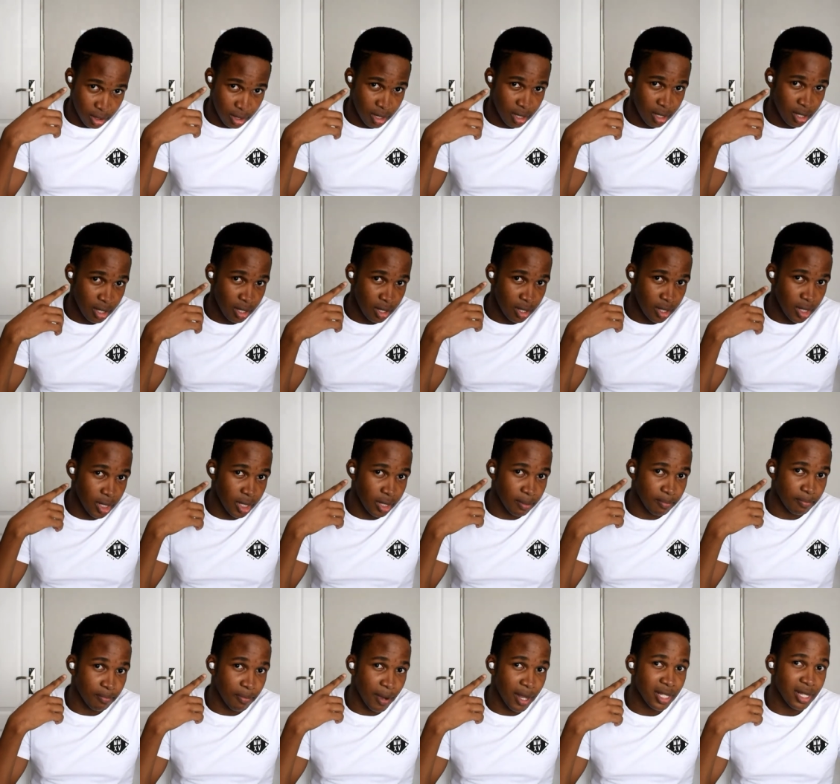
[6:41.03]
The
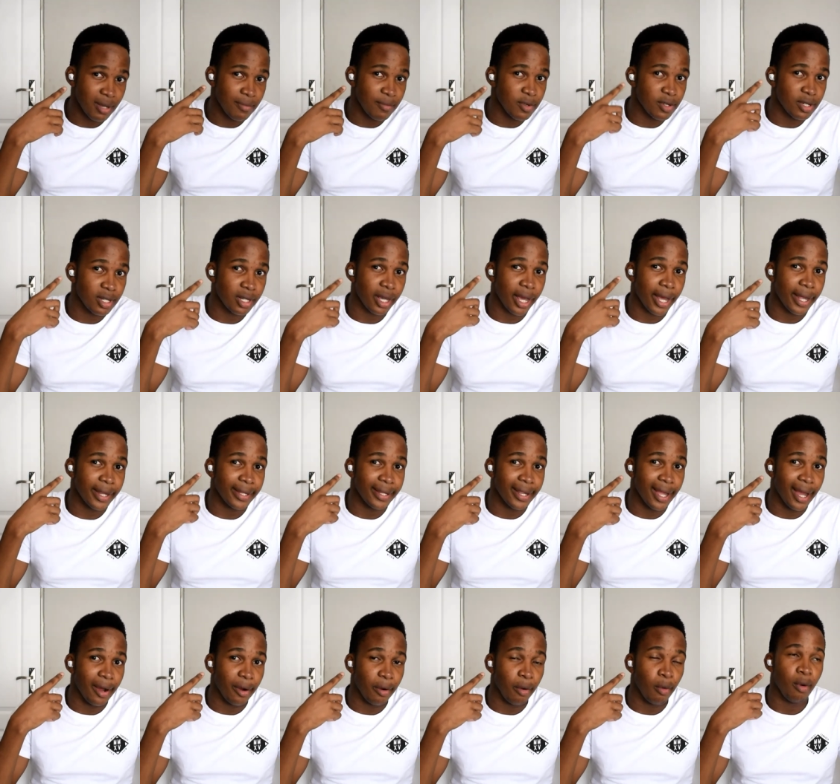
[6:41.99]
buds I'm using right
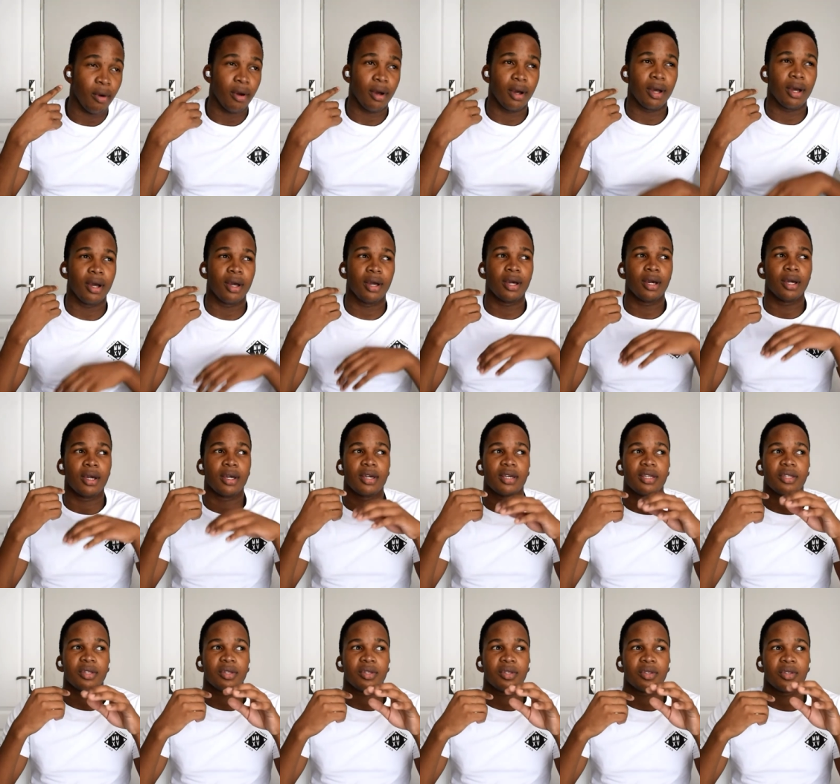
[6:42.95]
now
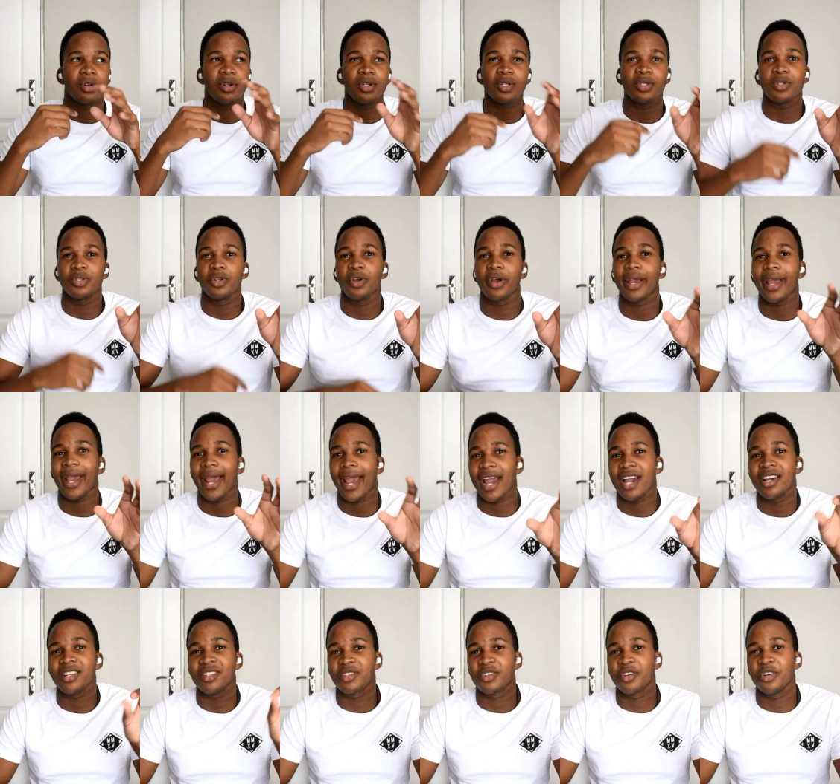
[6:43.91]
don't look
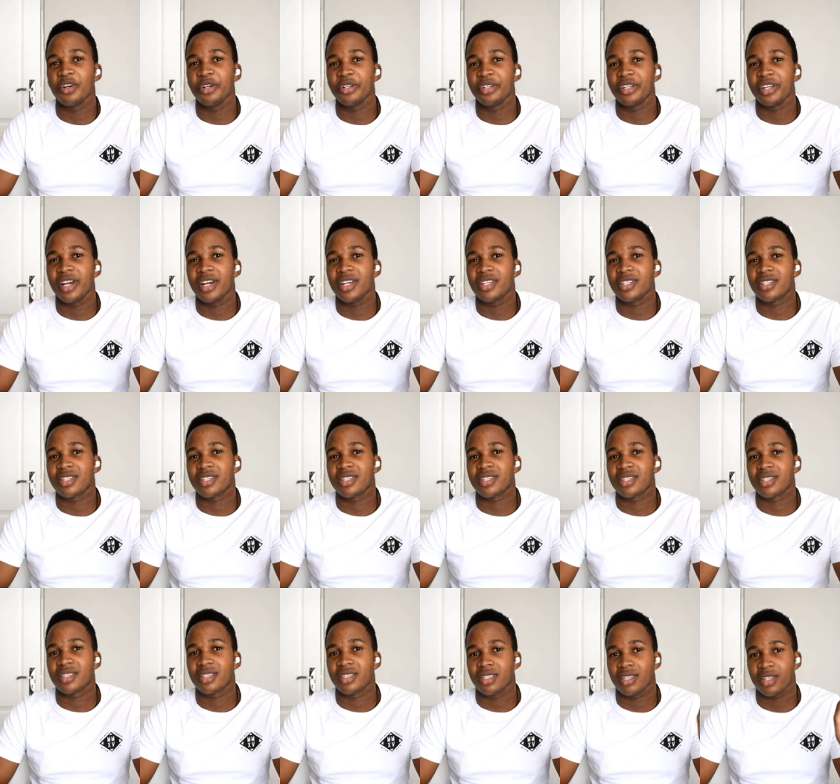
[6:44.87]
as good
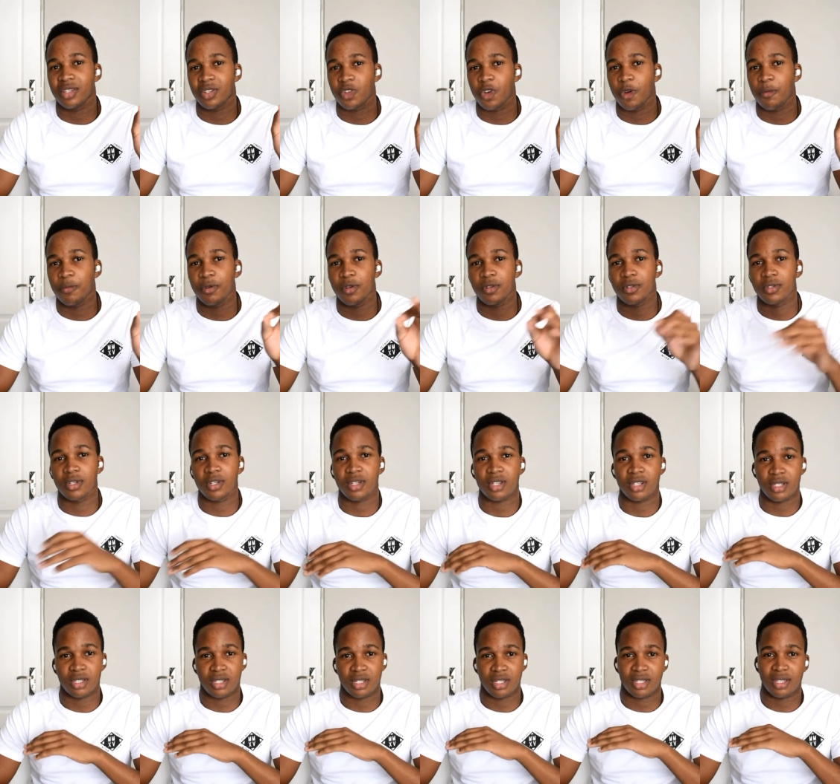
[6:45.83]
as the Scorpio
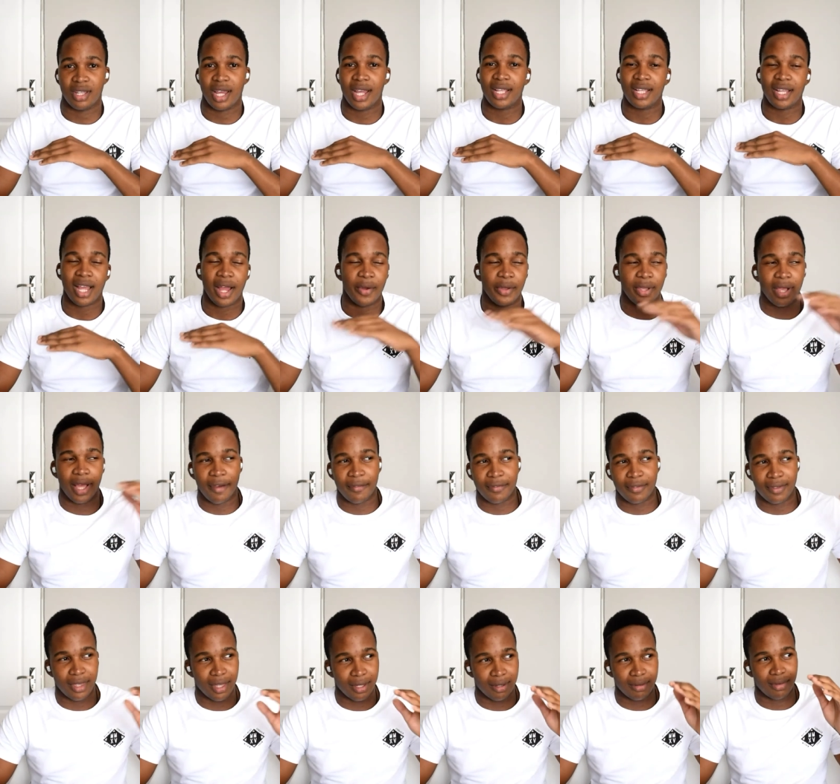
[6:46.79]
series. That I will
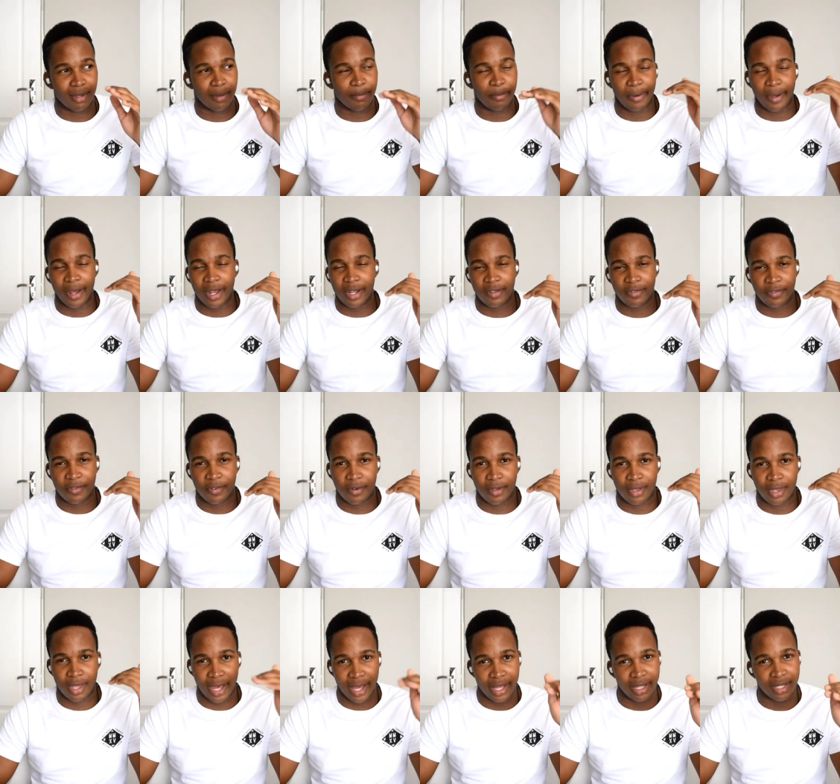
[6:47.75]
have the the price
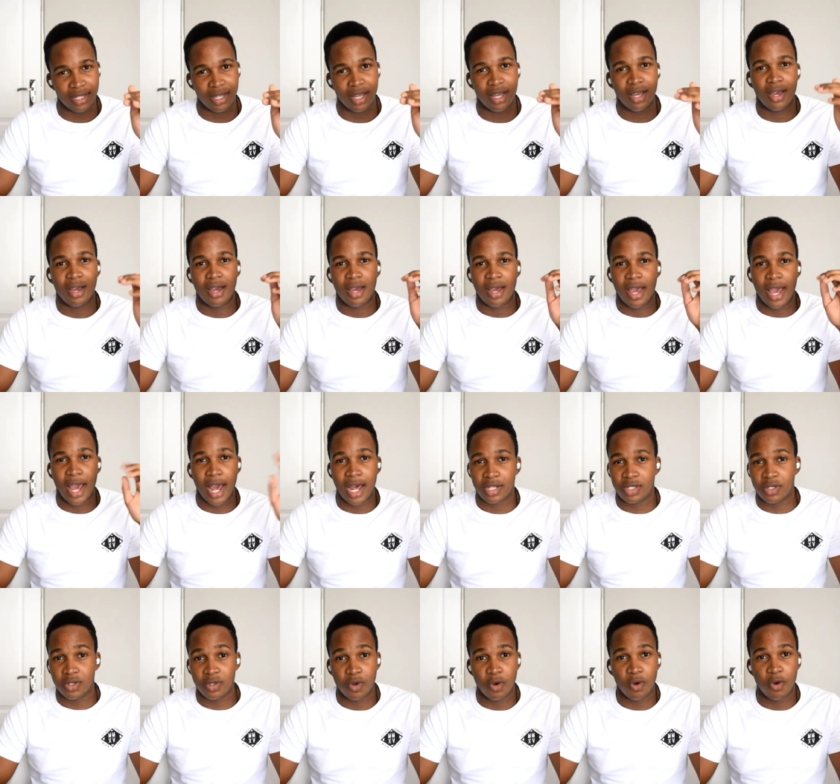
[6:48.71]
for that
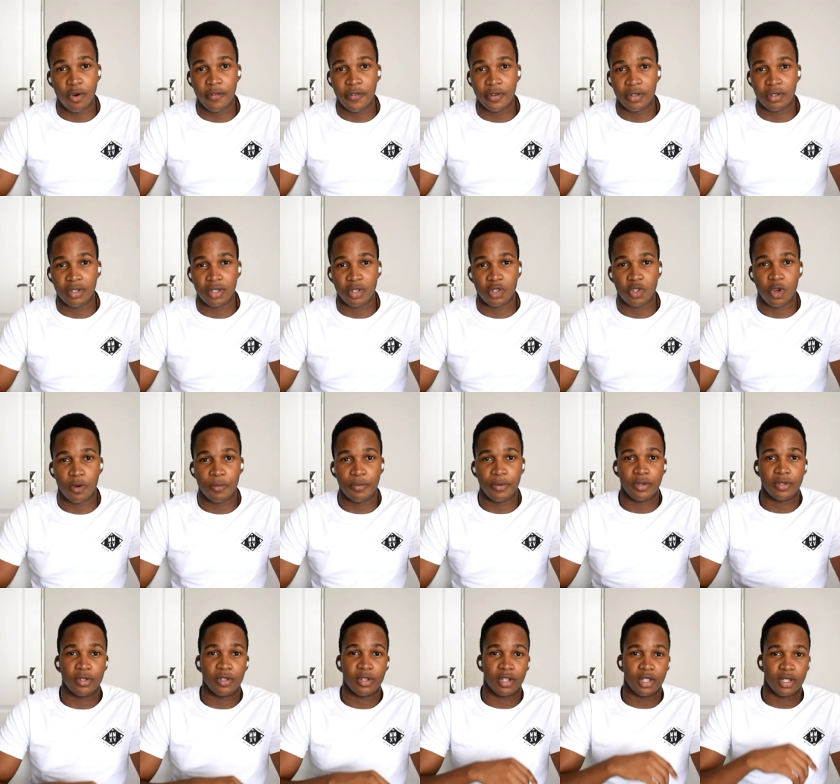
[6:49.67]
has to go over to the
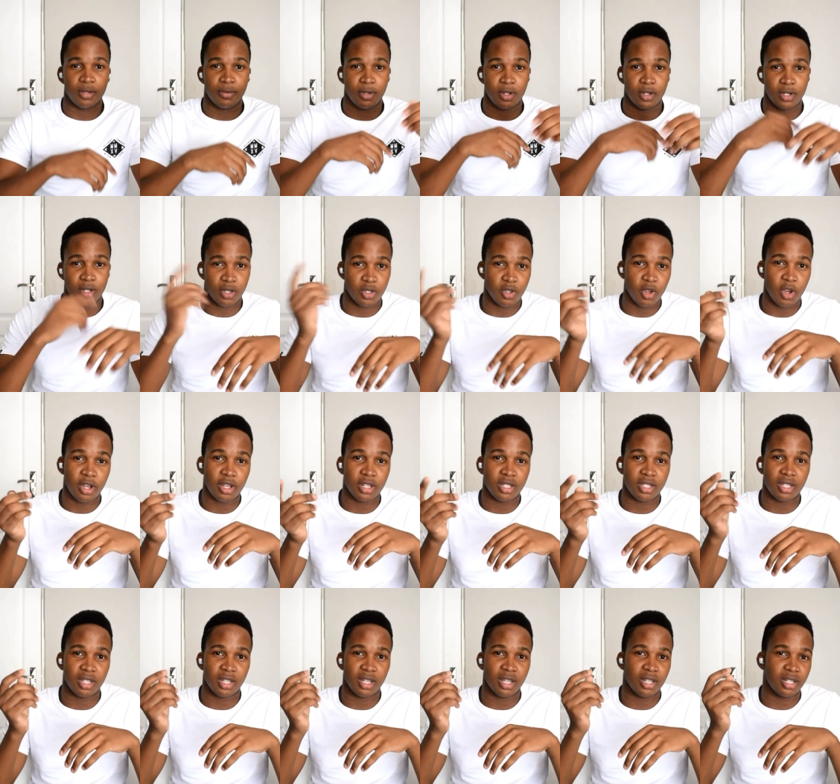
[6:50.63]
Scorpio series, because the
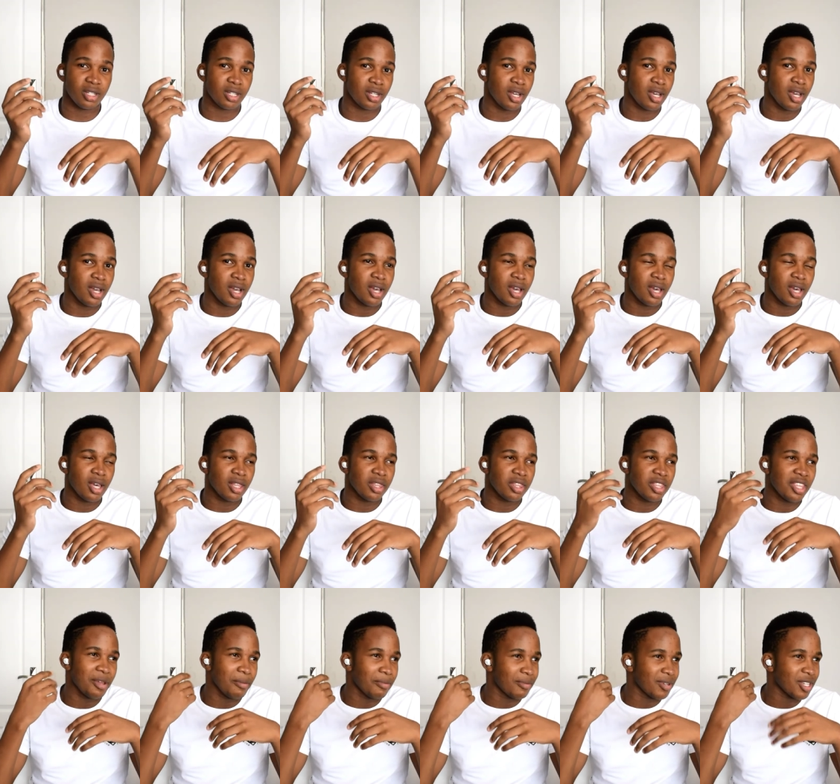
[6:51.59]
Taurus series,
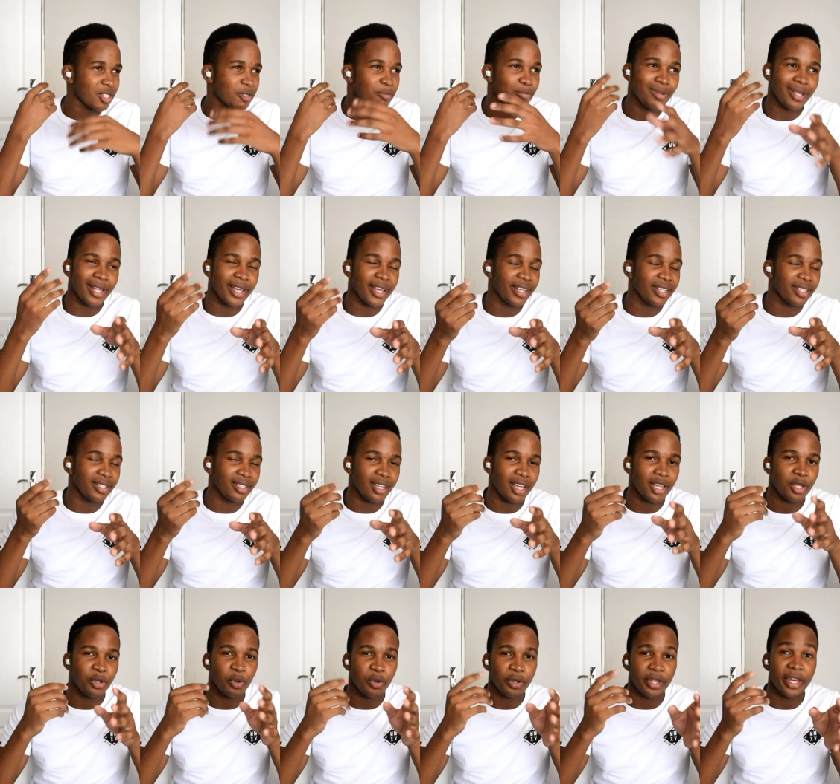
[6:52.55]
they're just plain
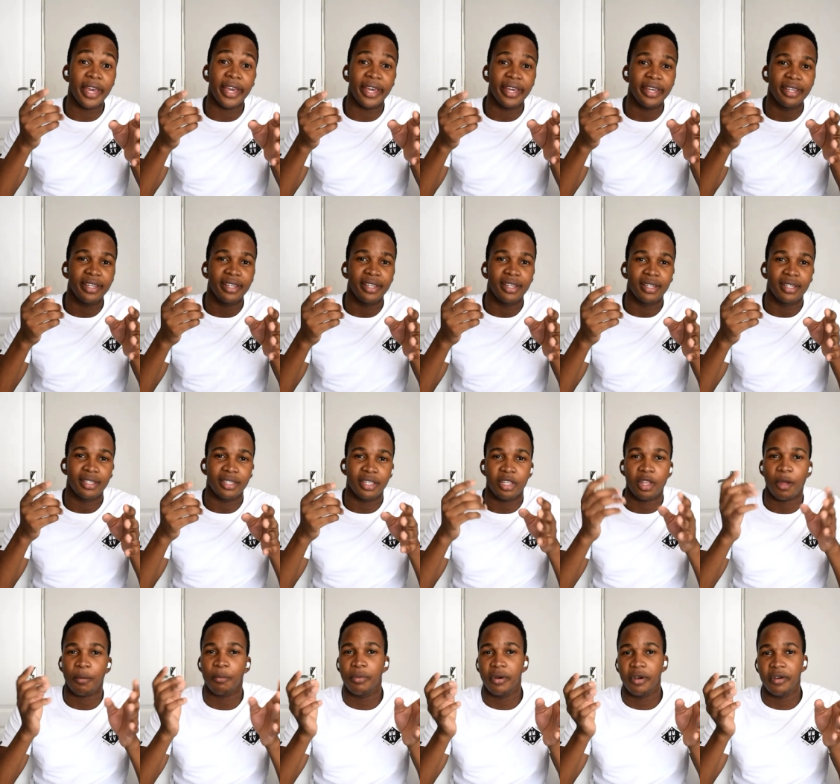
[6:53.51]
and okay. They're
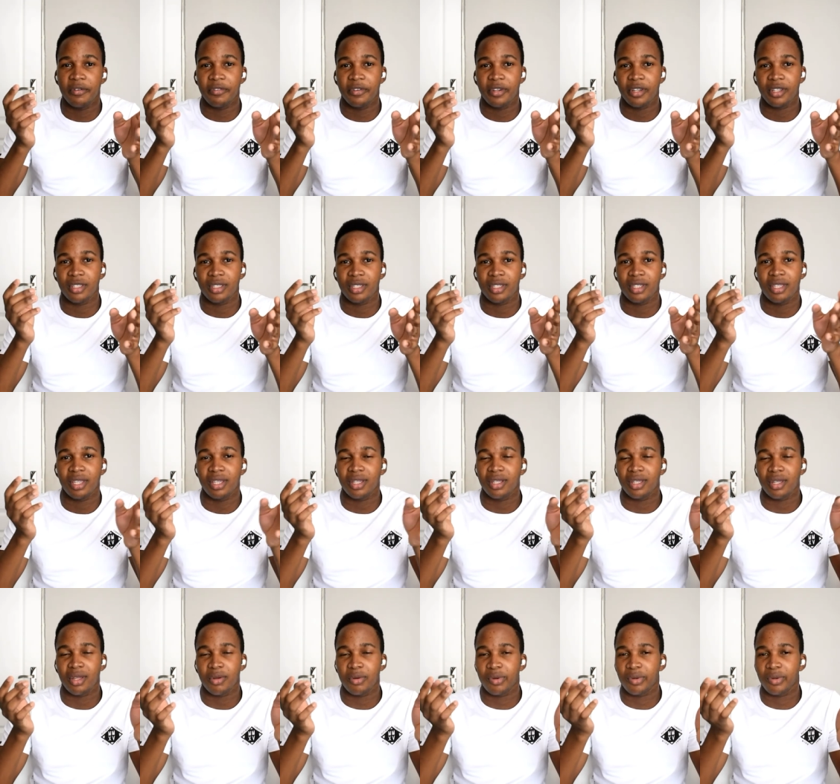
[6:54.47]
not perfect. They,
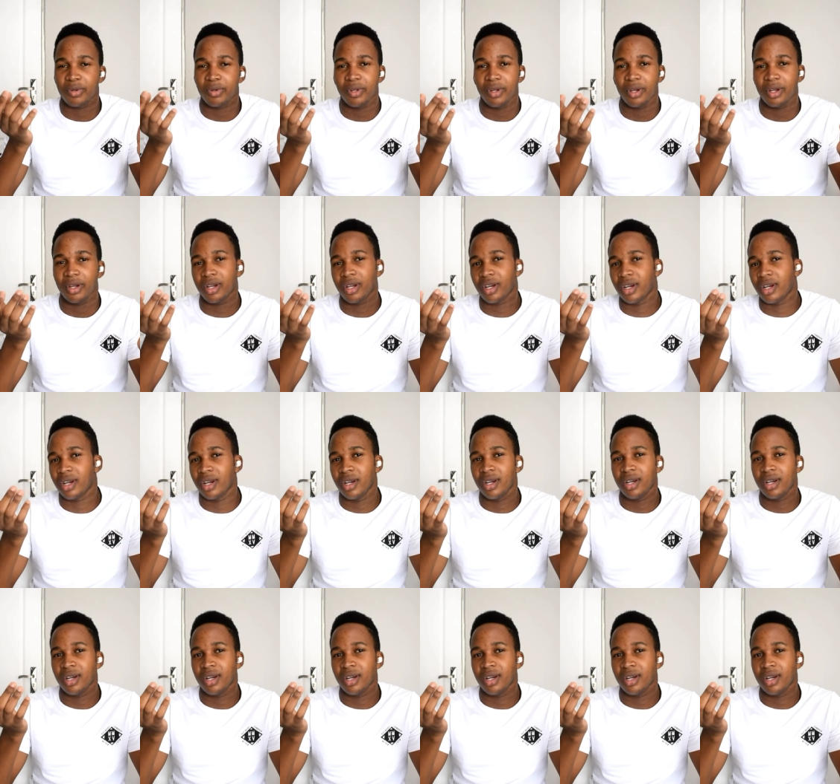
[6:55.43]
they don't look